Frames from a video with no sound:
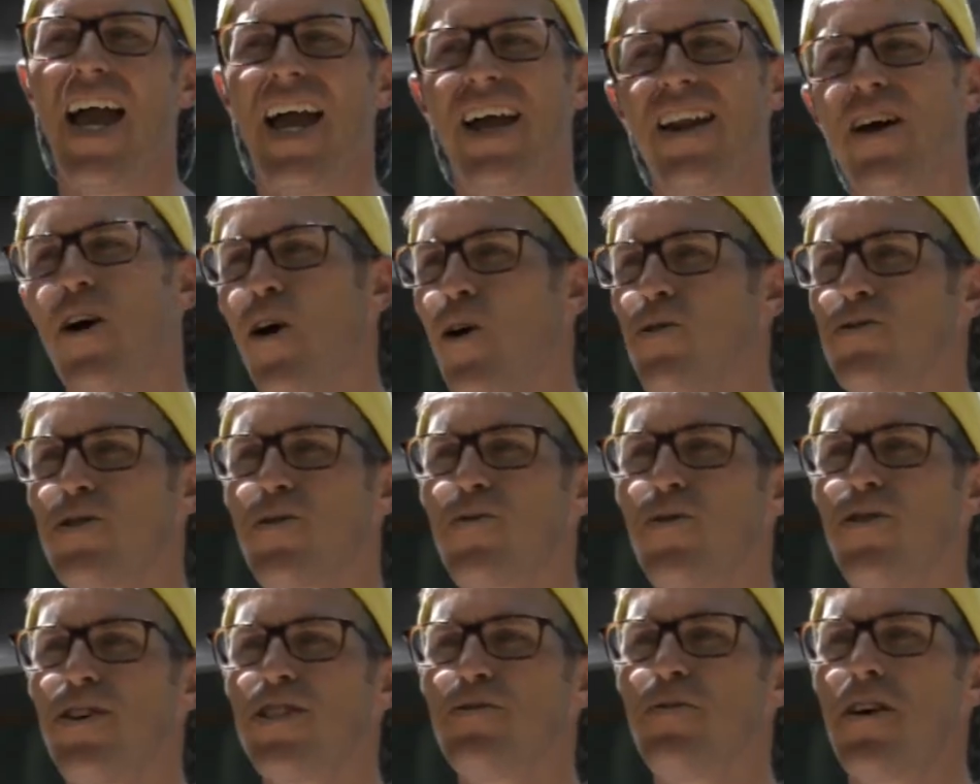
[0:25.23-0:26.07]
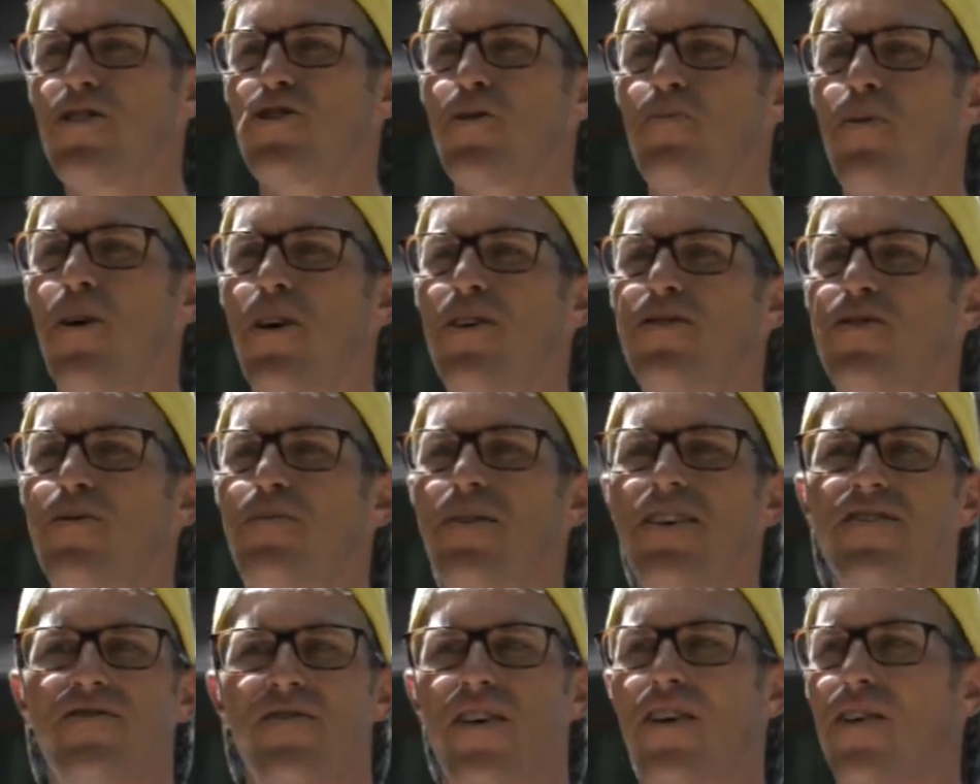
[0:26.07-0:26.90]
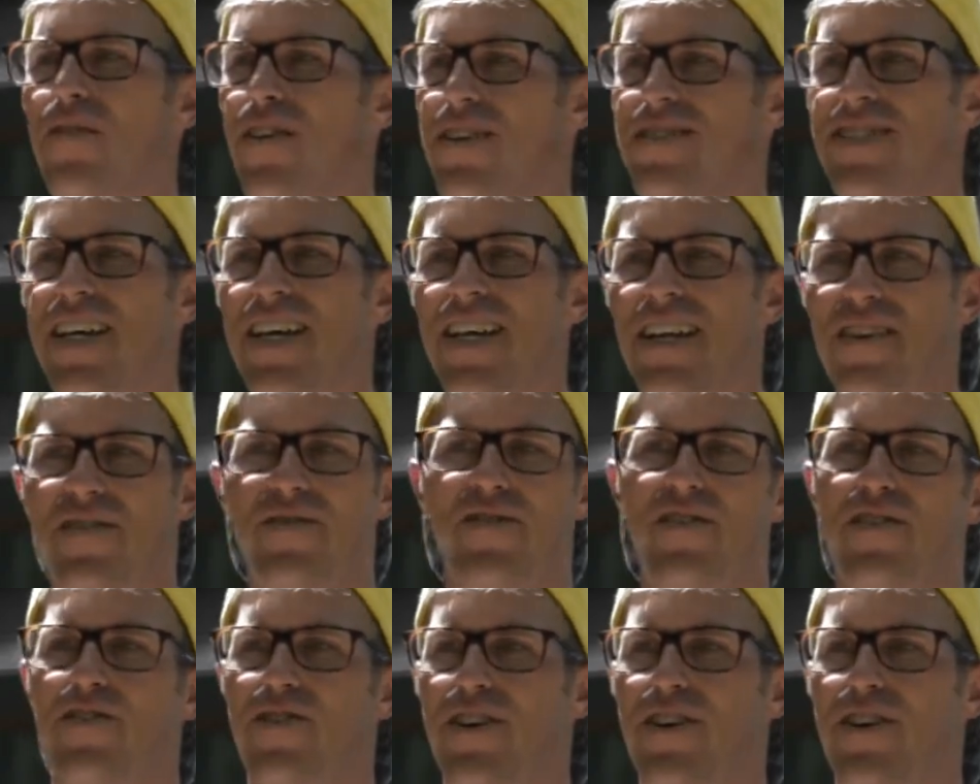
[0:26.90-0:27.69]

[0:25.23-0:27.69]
and it holds a really special part to me, so let's get into